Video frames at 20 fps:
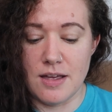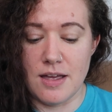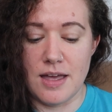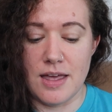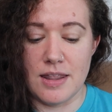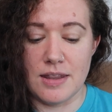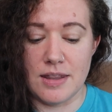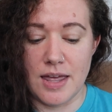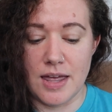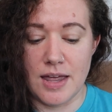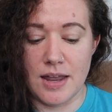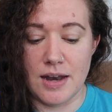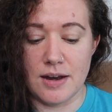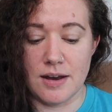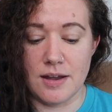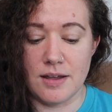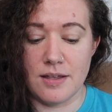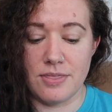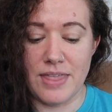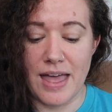and
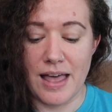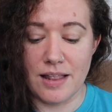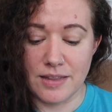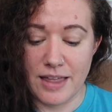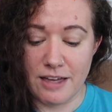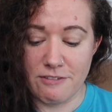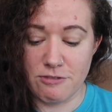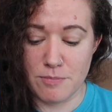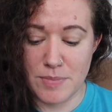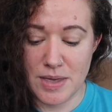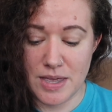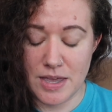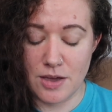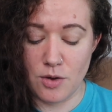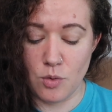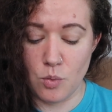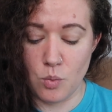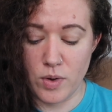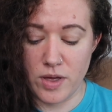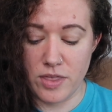then that left
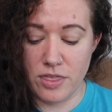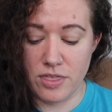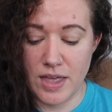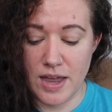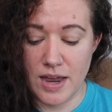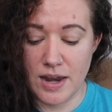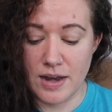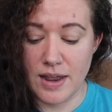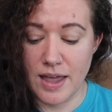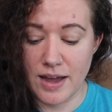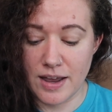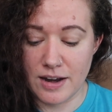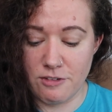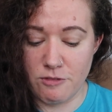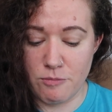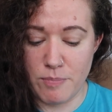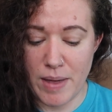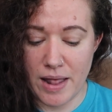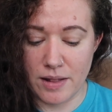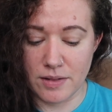me with a
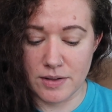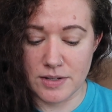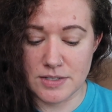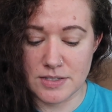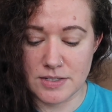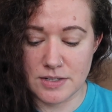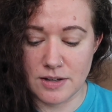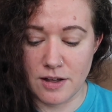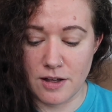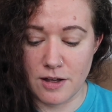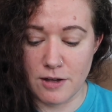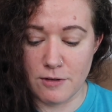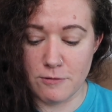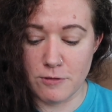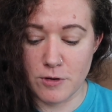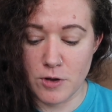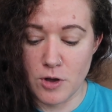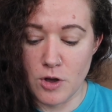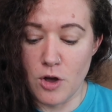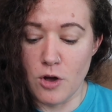negative balance
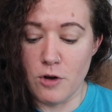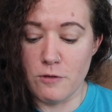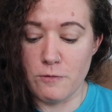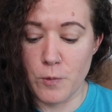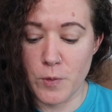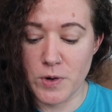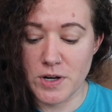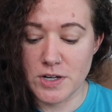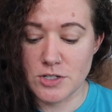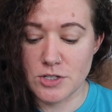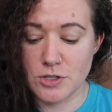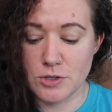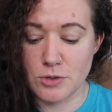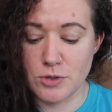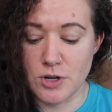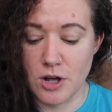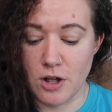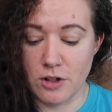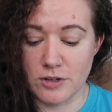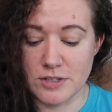of
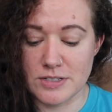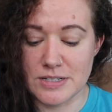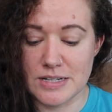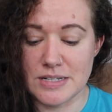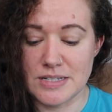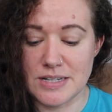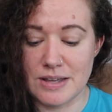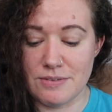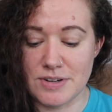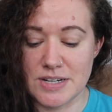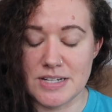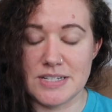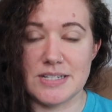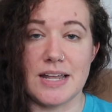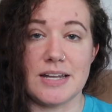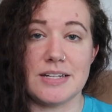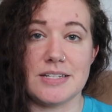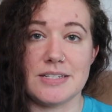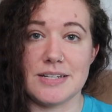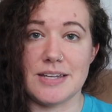
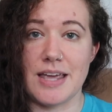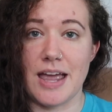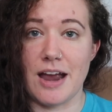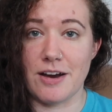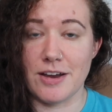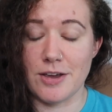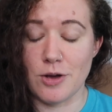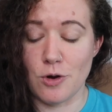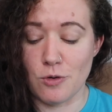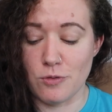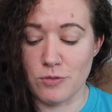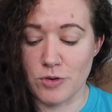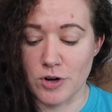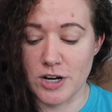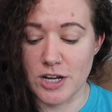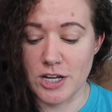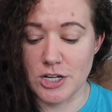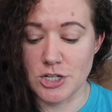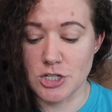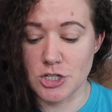$42.70 to carry
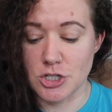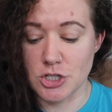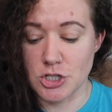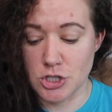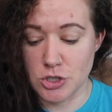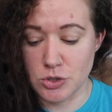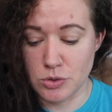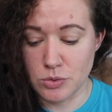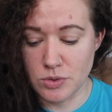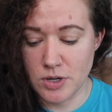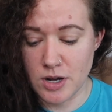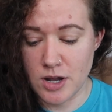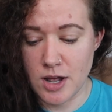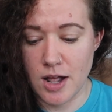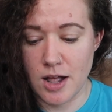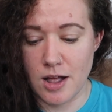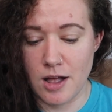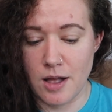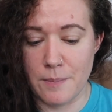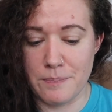over into June.
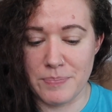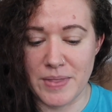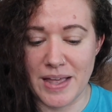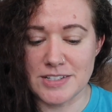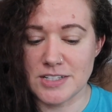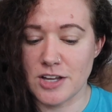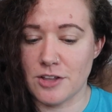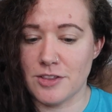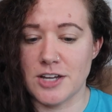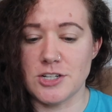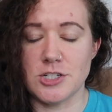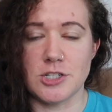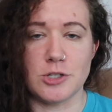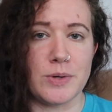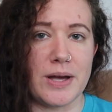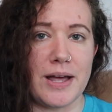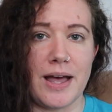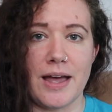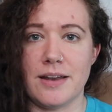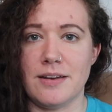That's how they do
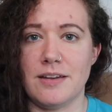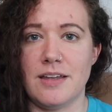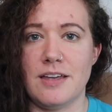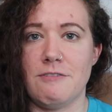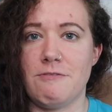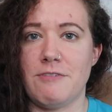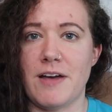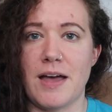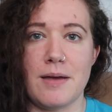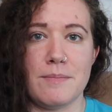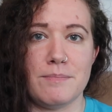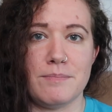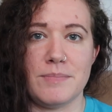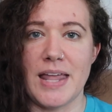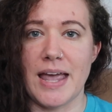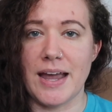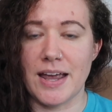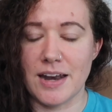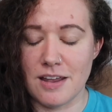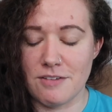it. If I'm
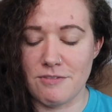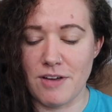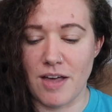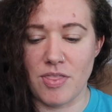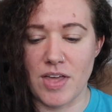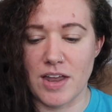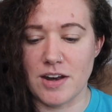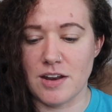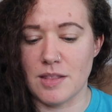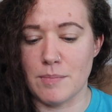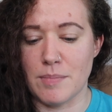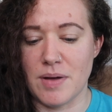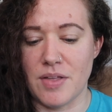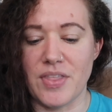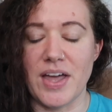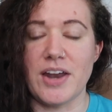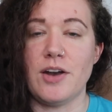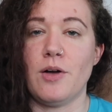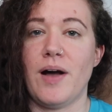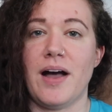negative at the end of the
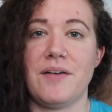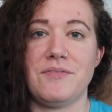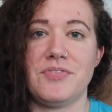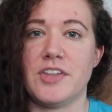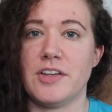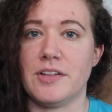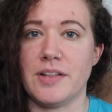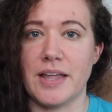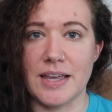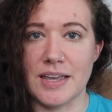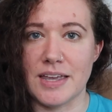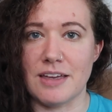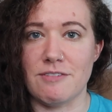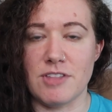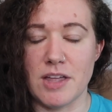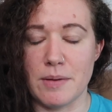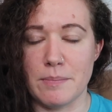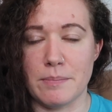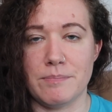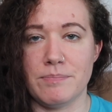month, I don't have to like give
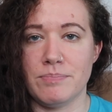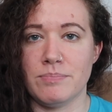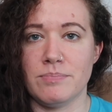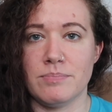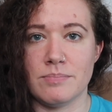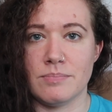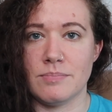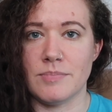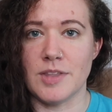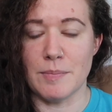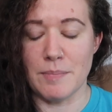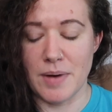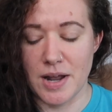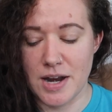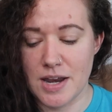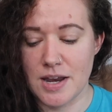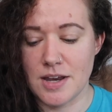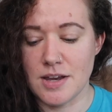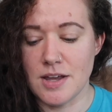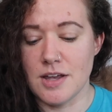them the
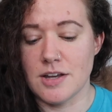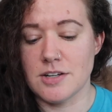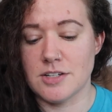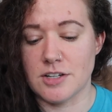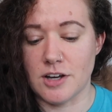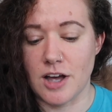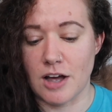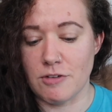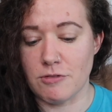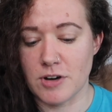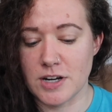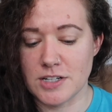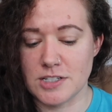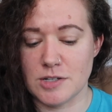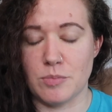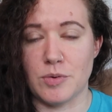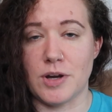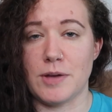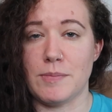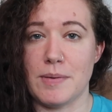money to cover it
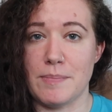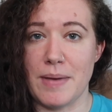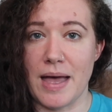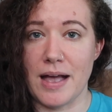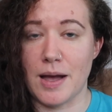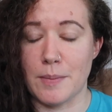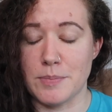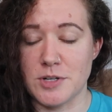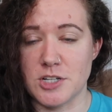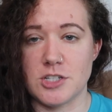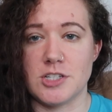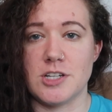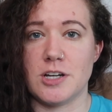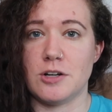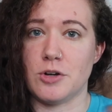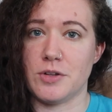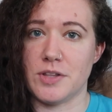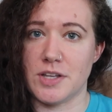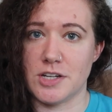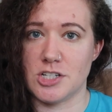to bring me back up to
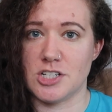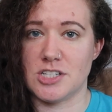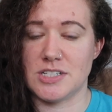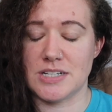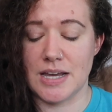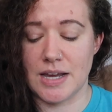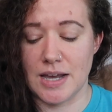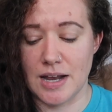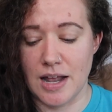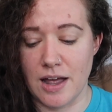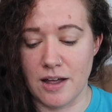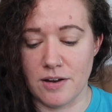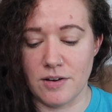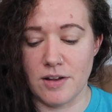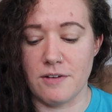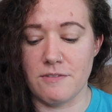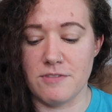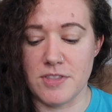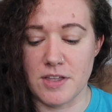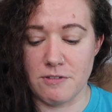zero. They just take it
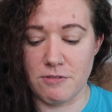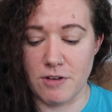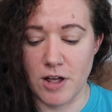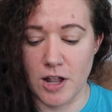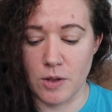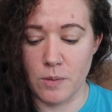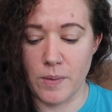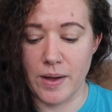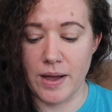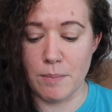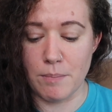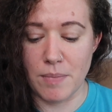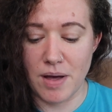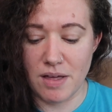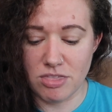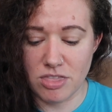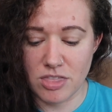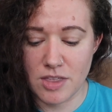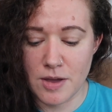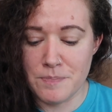out of the following
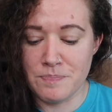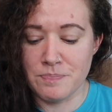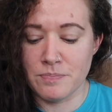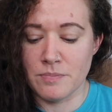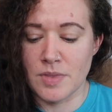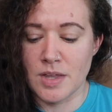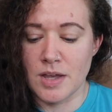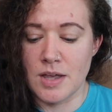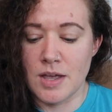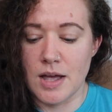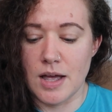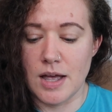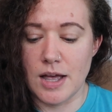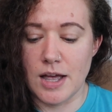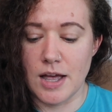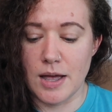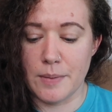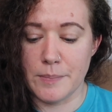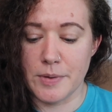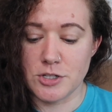month.
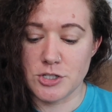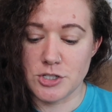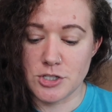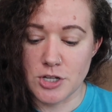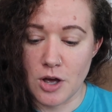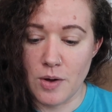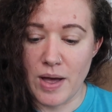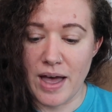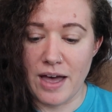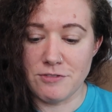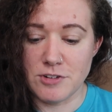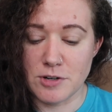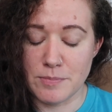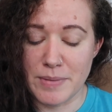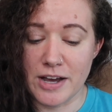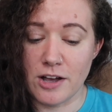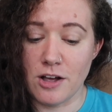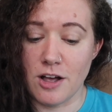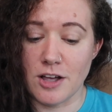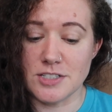So after
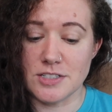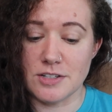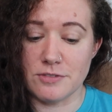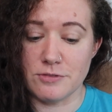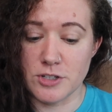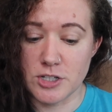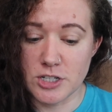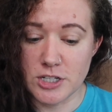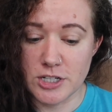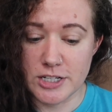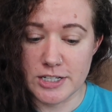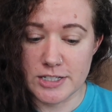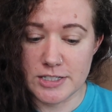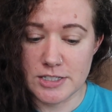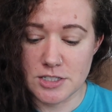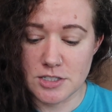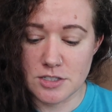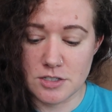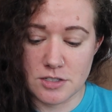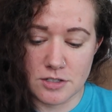my cost of
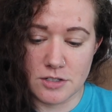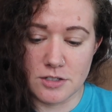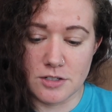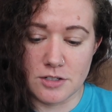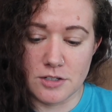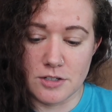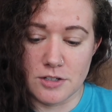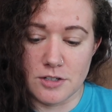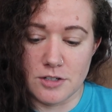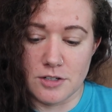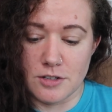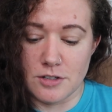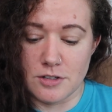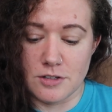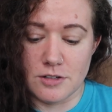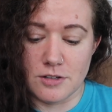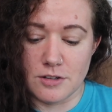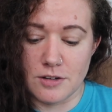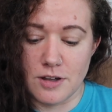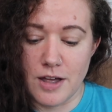goods,
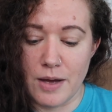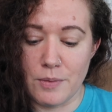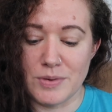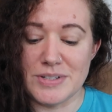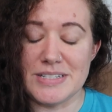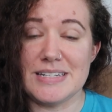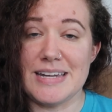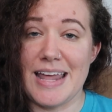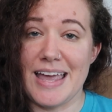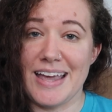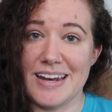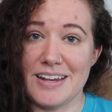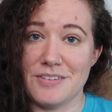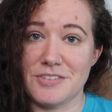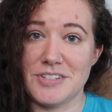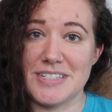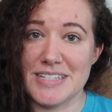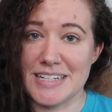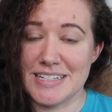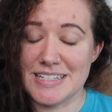I was negative
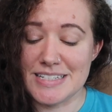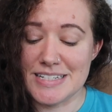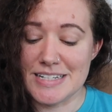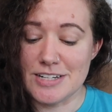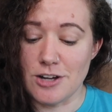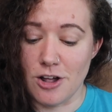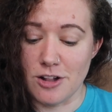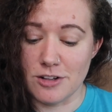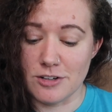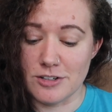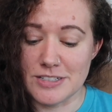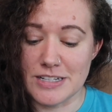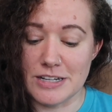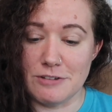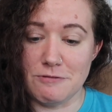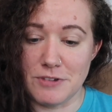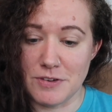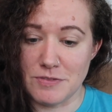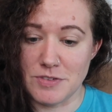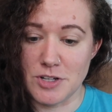
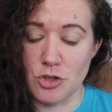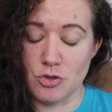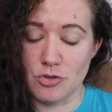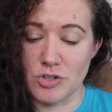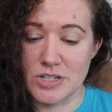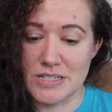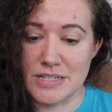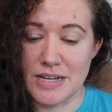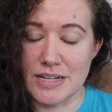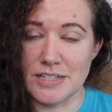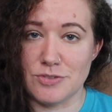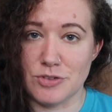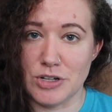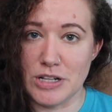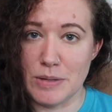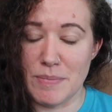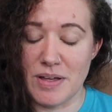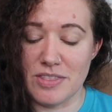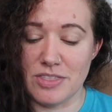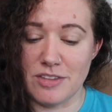$60.53 for
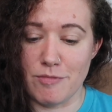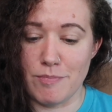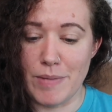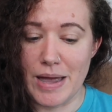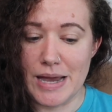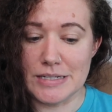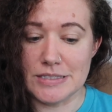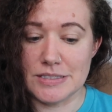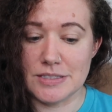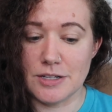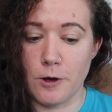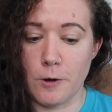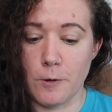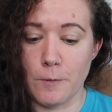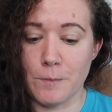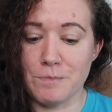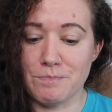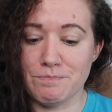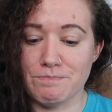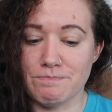the month of May.
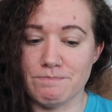So